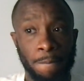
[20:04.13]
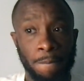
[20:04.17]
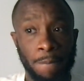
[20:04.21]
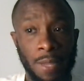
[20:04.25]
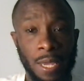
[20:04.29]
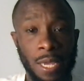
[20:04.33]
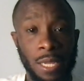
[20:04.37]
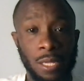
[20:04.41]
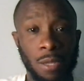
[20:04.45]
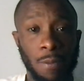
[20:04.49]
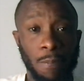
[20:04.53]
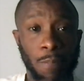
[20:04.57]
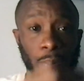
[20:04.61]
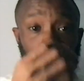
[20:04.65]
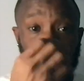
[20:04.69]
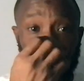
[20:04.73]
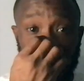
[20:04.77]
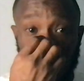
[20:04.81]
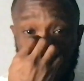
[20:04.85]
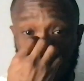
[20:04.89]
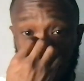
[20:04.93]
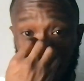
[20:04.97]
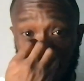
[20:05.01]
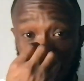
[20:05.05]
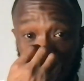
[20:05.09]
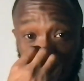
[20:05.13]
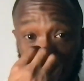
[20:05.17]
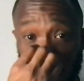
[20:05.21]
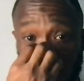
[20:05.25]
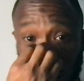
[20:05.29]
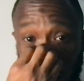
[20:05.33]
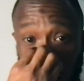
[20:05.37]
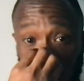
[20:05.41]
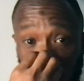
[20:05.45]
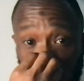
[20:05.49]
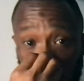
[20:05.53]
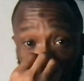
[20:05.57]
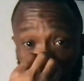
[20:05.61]
in the political
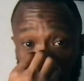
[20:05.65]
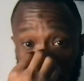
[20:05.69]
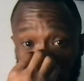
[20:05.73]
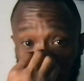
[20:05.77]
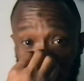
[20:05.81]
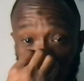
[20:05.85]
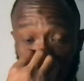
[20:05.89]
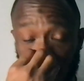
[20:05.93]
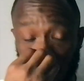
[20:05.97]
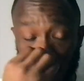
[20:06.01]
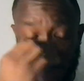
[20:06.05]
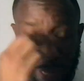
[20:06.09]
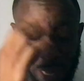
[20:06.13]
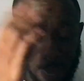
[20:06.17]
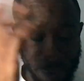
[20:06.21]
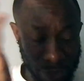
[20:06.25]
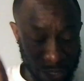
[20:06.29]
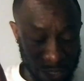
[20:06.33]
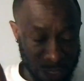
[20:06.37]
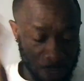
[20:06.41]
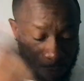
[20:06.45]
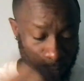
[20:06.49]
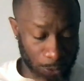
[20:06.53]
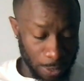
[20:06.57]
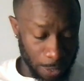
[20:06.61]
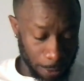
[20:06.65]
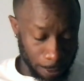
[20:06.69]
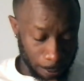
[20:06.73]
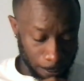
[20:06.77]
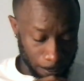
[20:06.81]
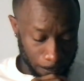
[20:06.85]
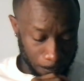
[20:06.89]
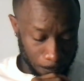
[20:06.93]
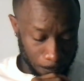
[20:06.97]
um, um, hemisphere.